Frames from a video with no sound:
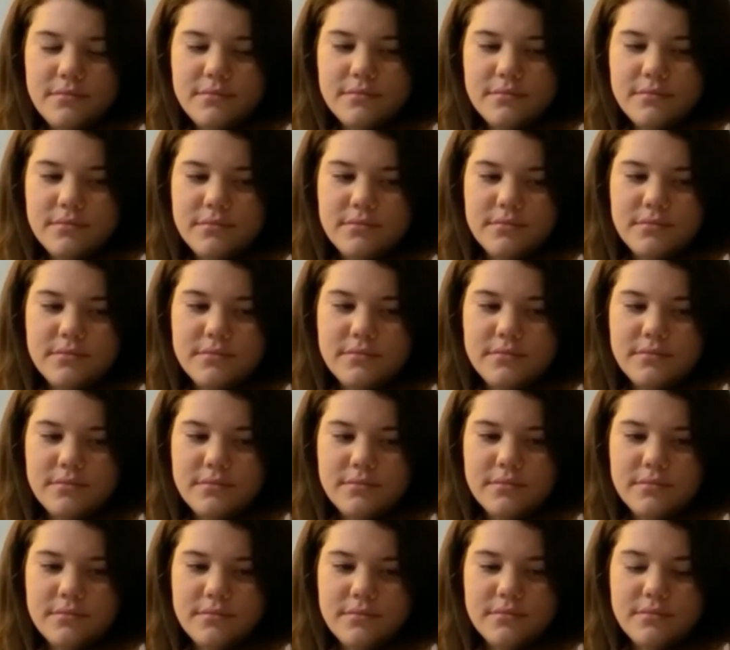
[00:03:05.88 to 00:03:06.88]

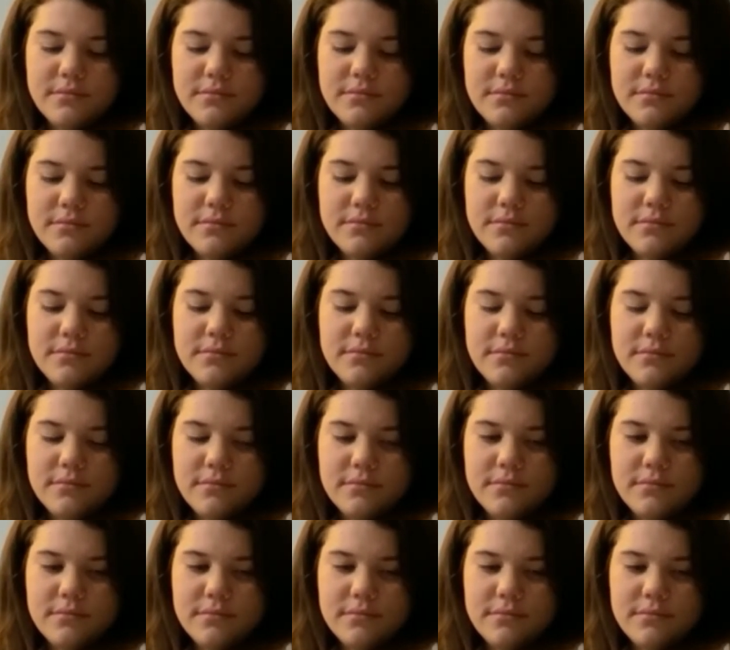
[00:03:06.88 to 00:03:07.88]

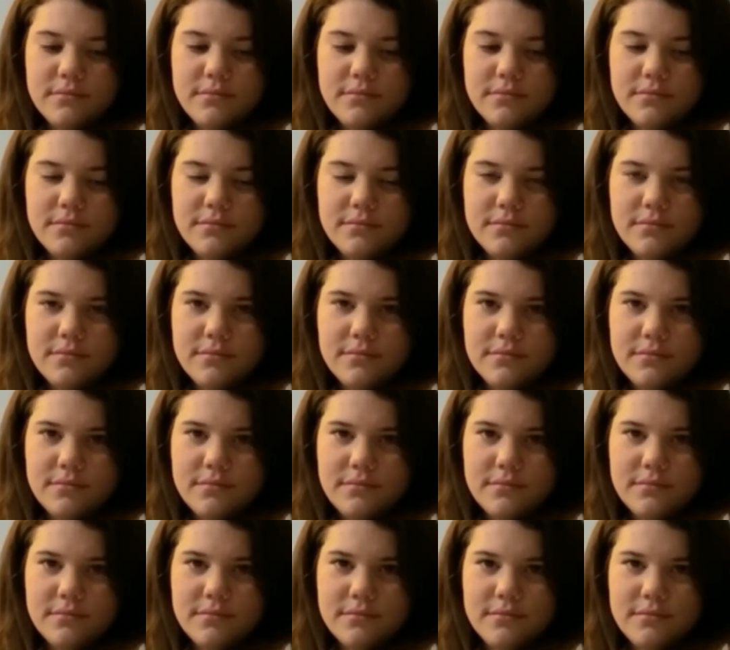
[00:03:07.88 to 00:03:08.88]

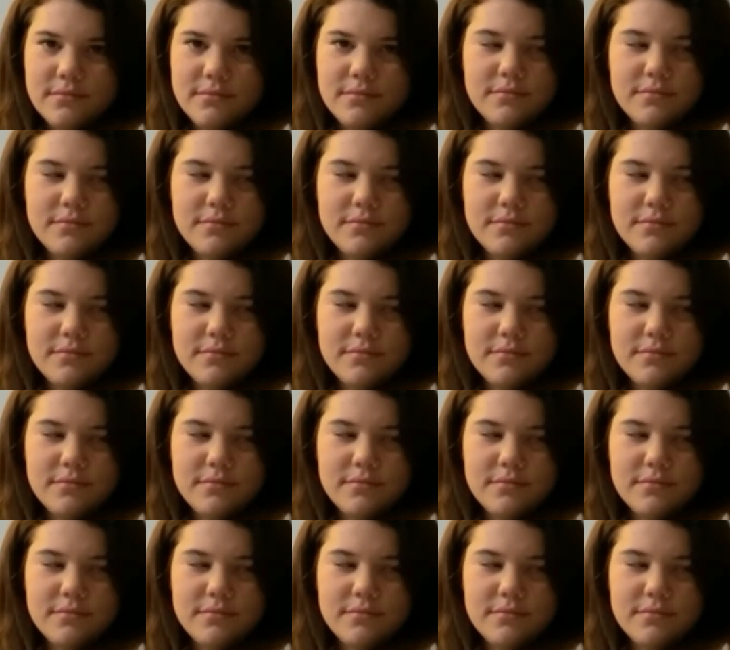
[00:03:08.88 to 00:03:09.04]
This person isn't speaking.